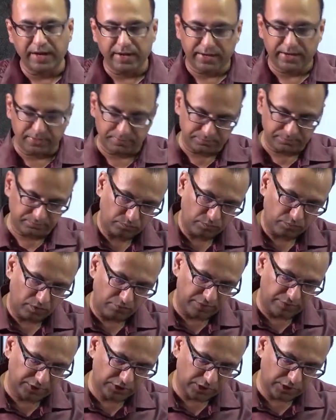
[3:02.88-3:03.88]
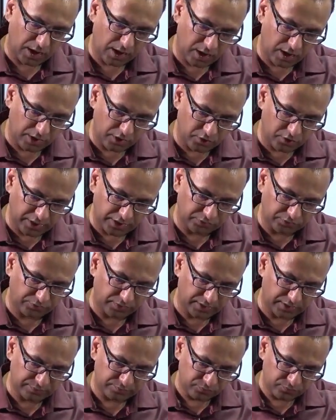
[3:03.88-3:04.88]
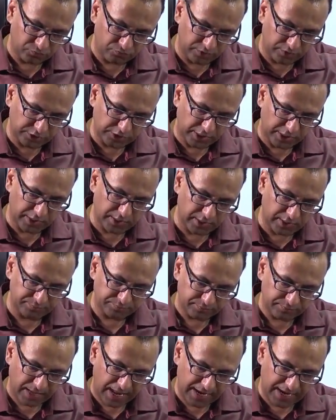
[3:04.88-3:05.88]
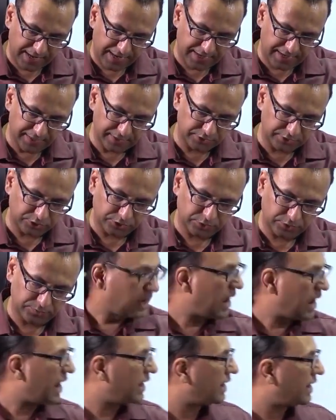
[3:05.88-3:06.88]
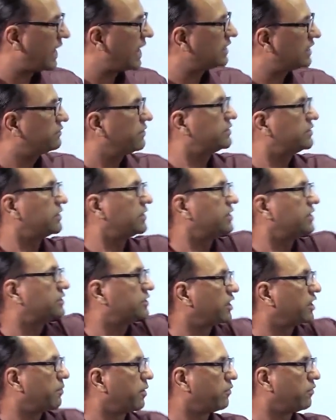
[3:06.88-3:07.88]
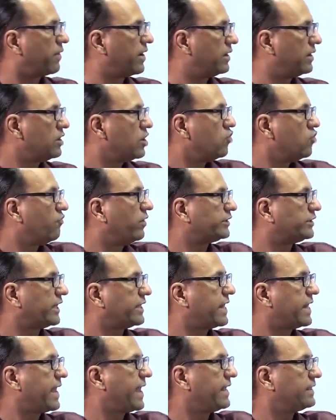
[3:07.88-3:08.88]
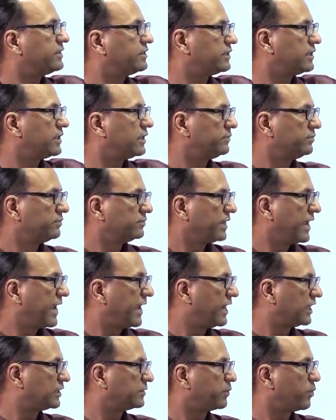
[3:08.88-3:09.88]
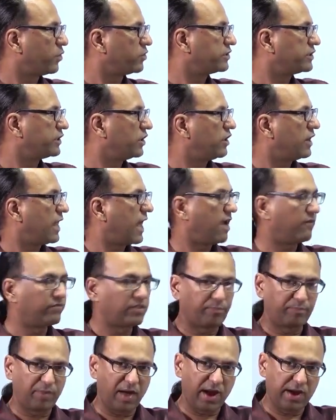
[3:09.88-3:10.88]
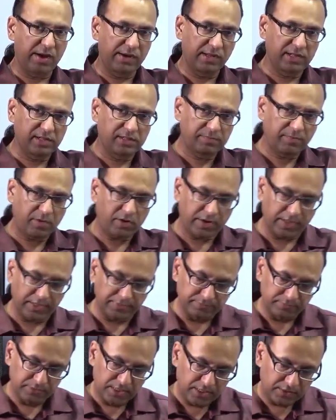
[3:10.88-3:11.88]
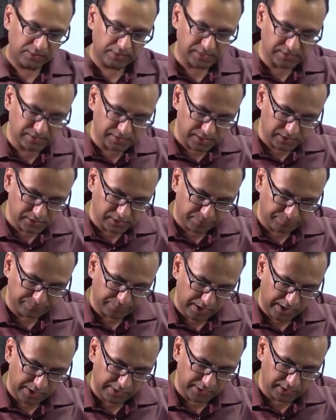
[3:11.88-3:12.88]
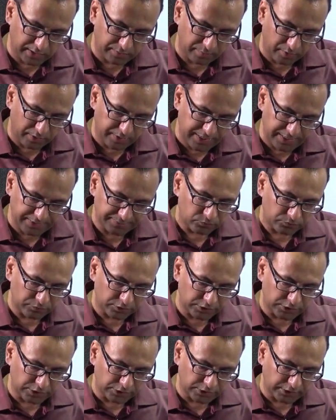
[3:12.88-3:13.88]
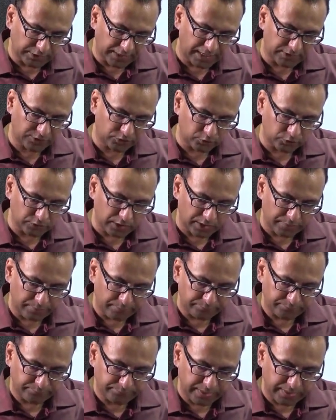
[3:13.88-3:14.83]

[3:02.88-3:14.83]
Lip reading: perineum, which are urethra, vagina, and anus. And as we suggested, between vagina anterior, anus posterior, you'll have the perineal body. This is the perineal body, which is attached to the